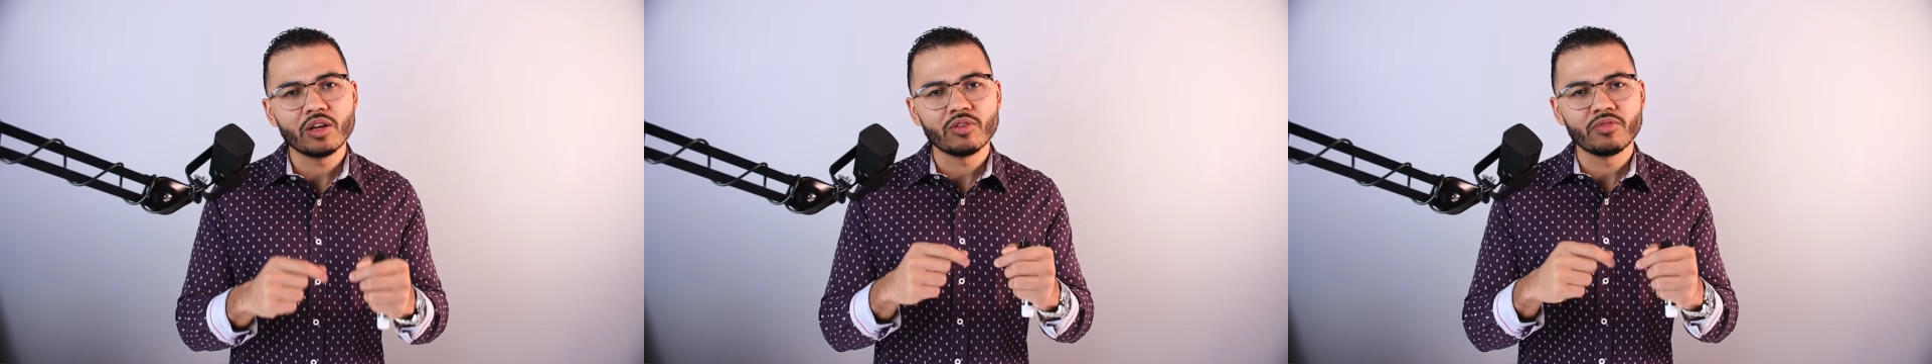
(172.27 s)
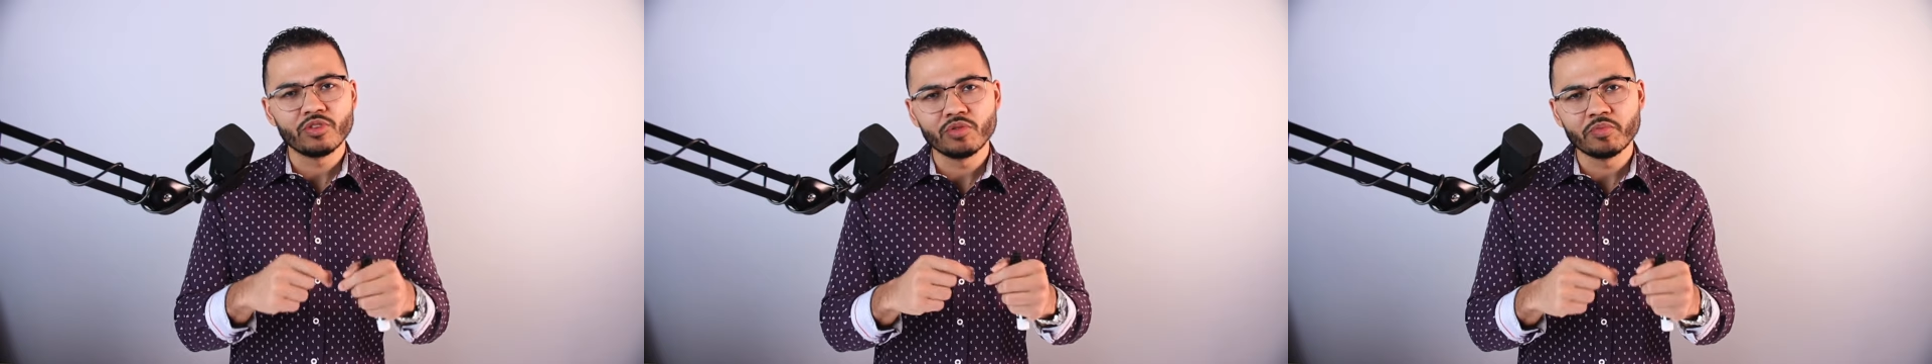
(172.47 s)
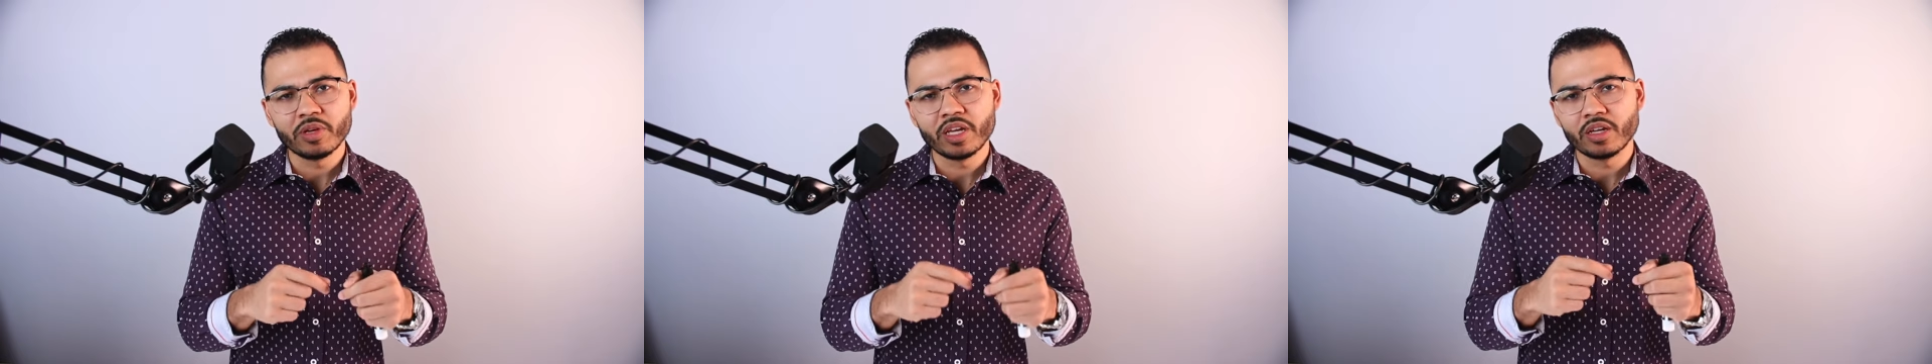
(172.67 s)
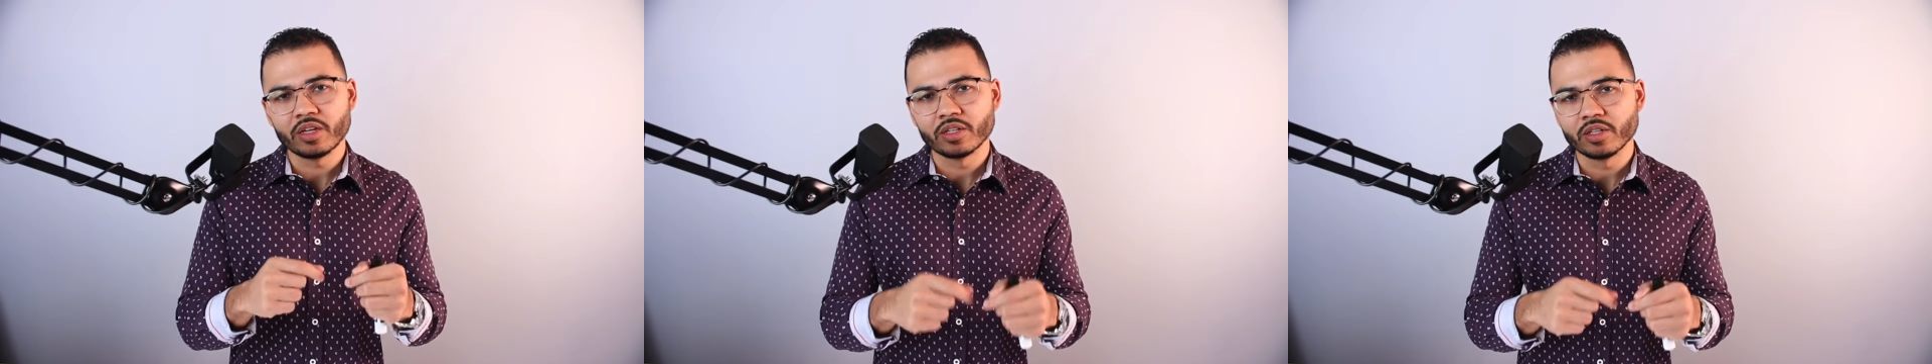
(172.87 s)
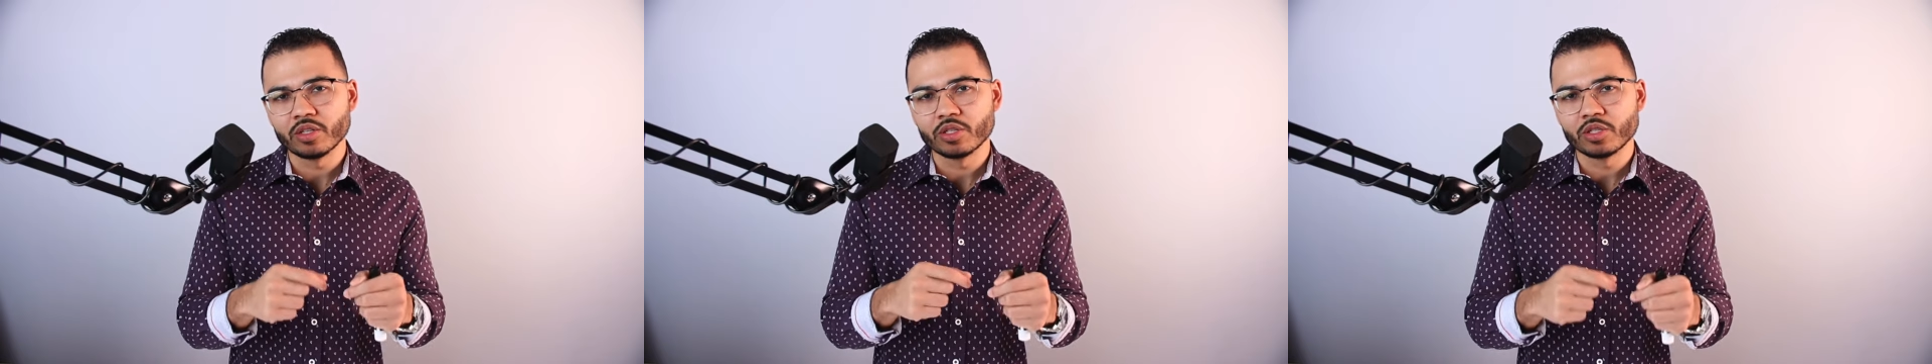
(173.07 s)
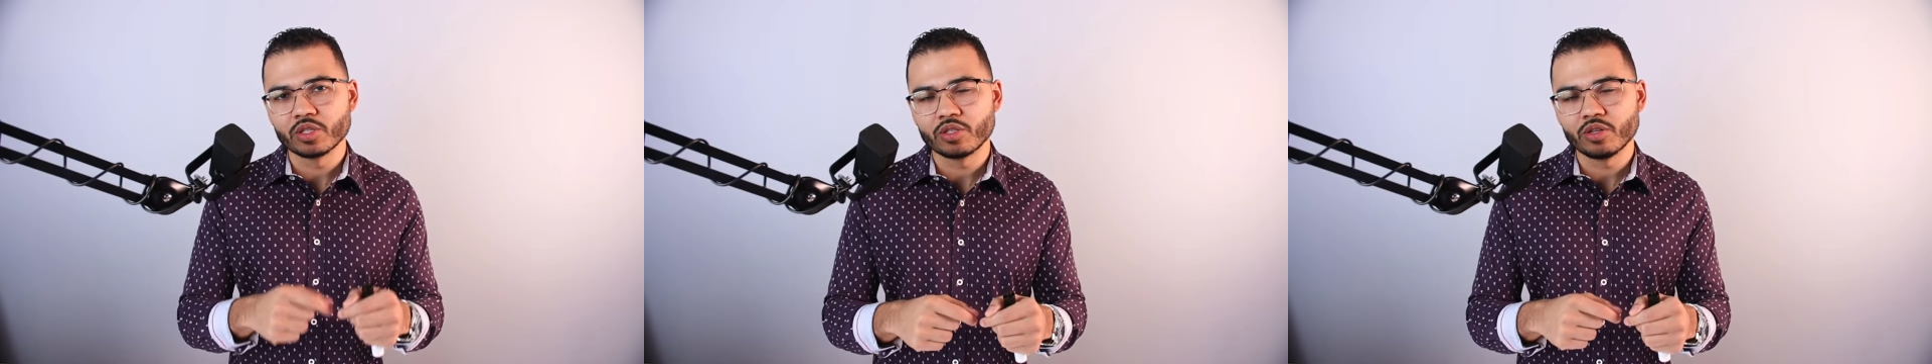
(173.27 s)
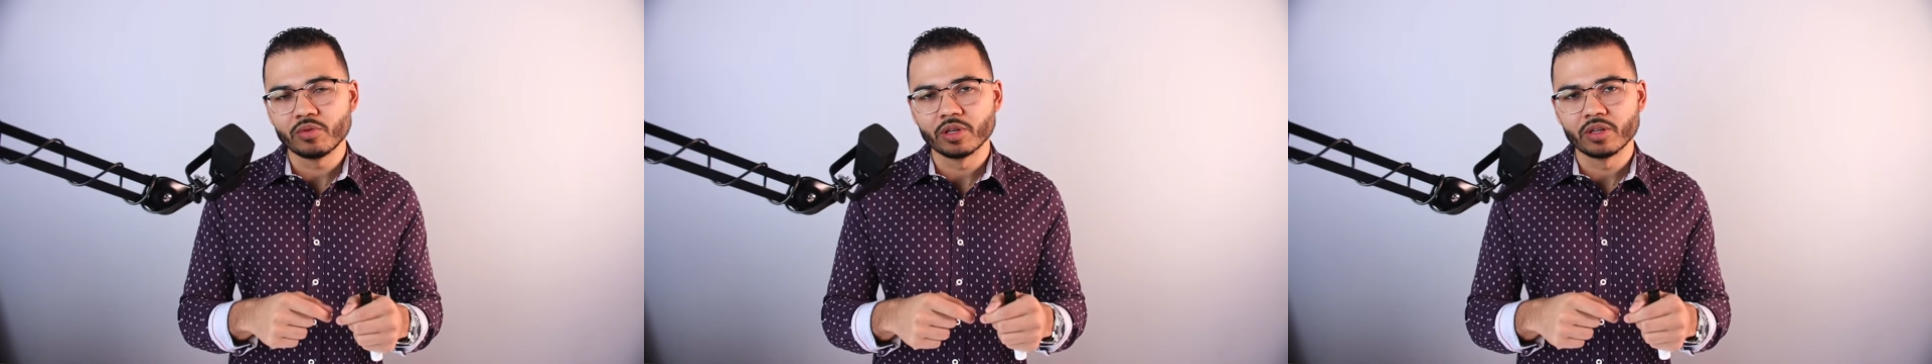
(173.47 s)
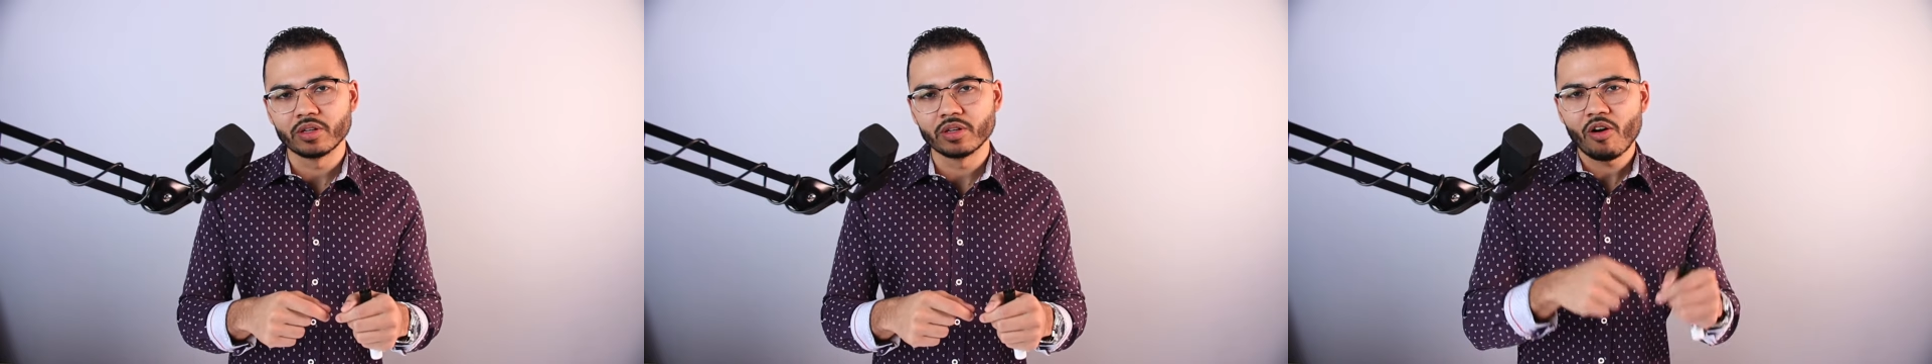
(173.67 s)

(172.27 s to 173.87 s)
of you being a good steward